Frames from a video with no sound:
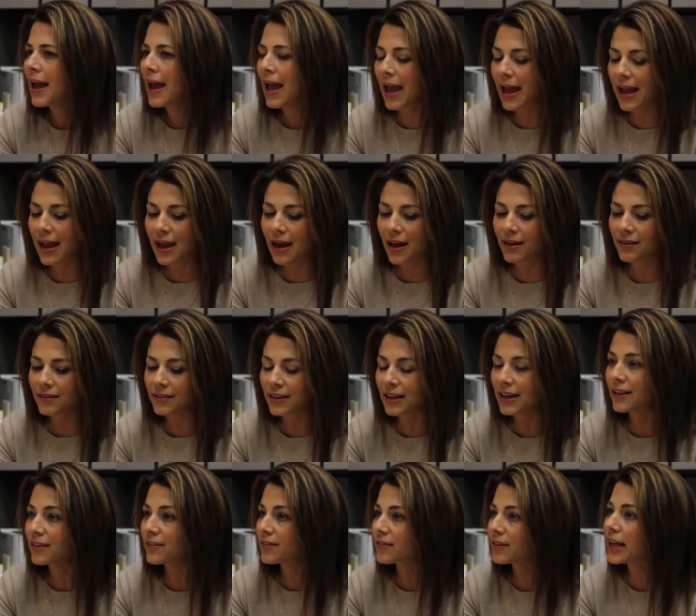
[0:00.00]
And
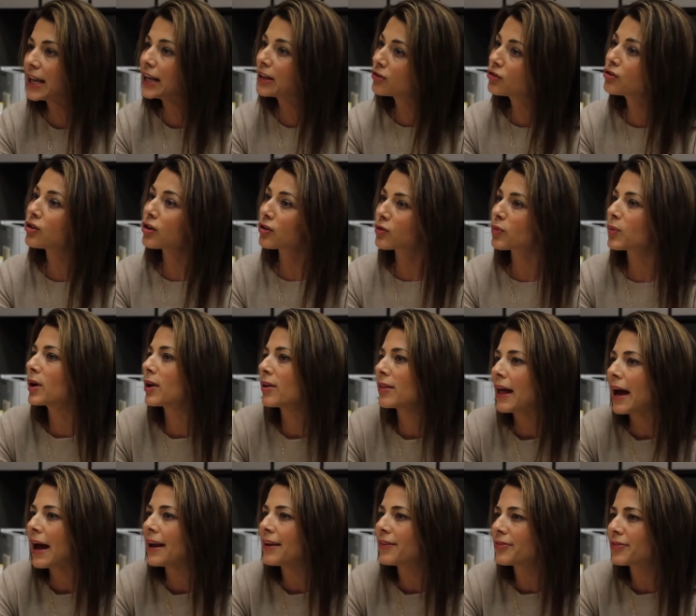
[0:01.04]
it's just real
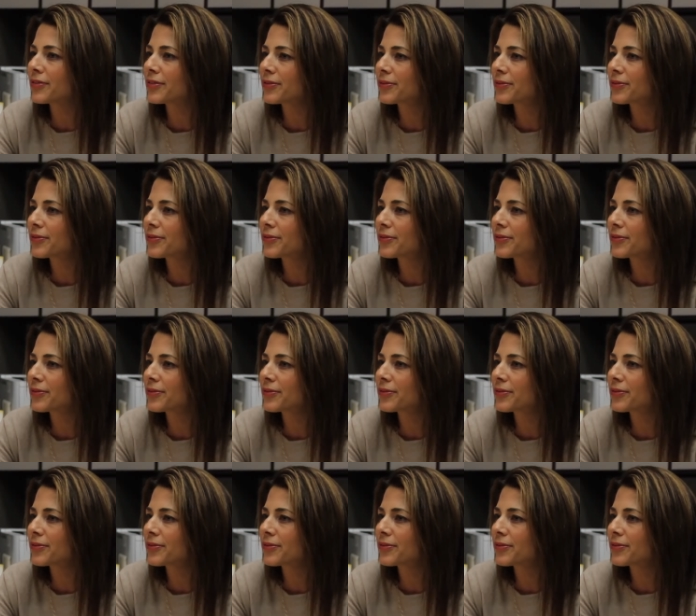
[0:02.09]
life.